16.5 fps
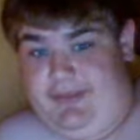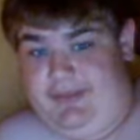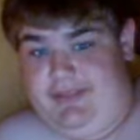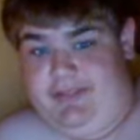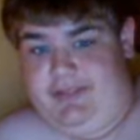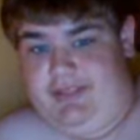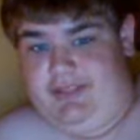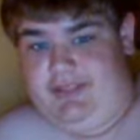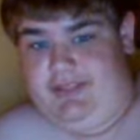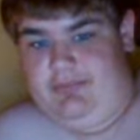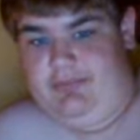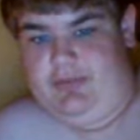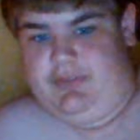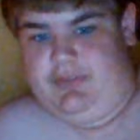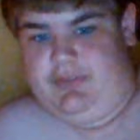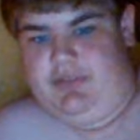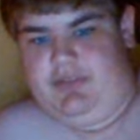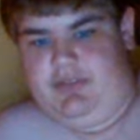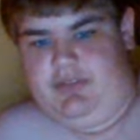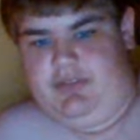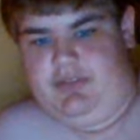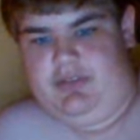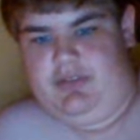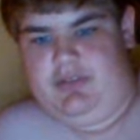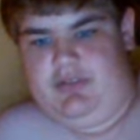and it's not the worst either.
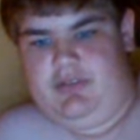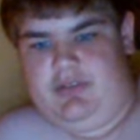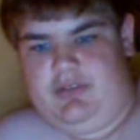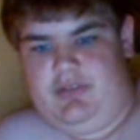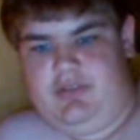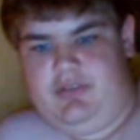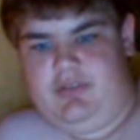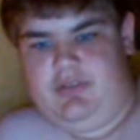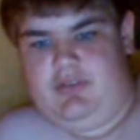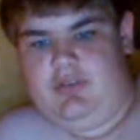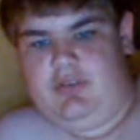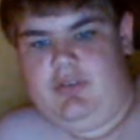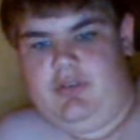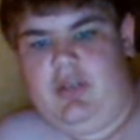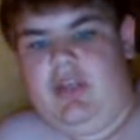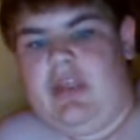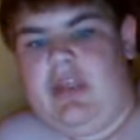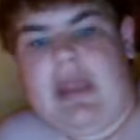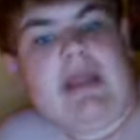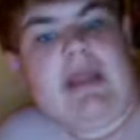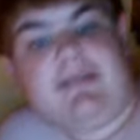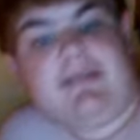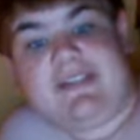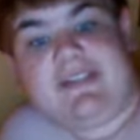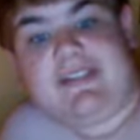
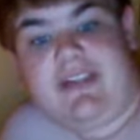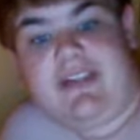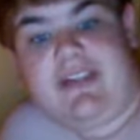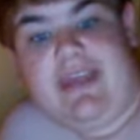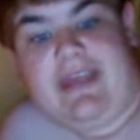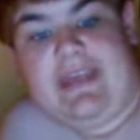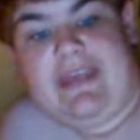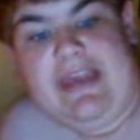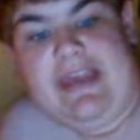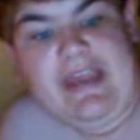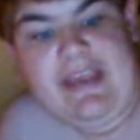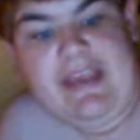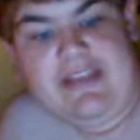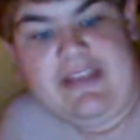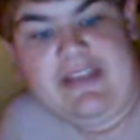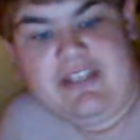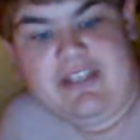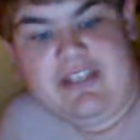Everyone says I like Case.